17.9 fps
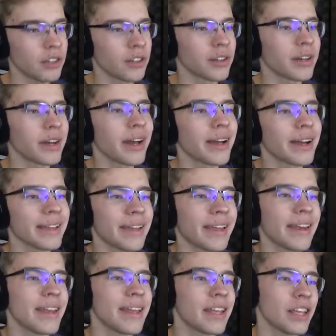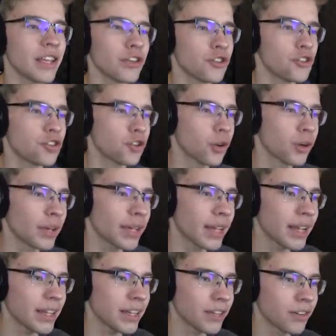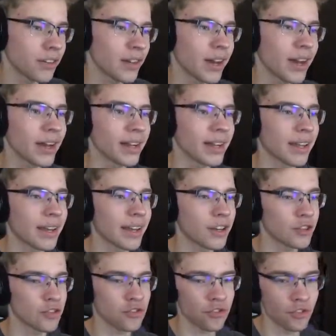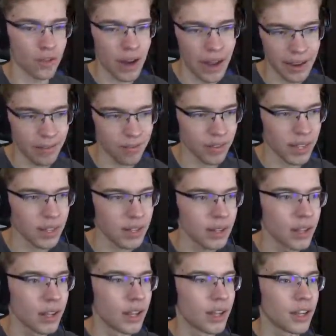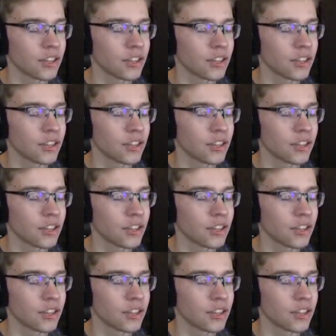you're not gonna enjoy it, you're not gonna drive it.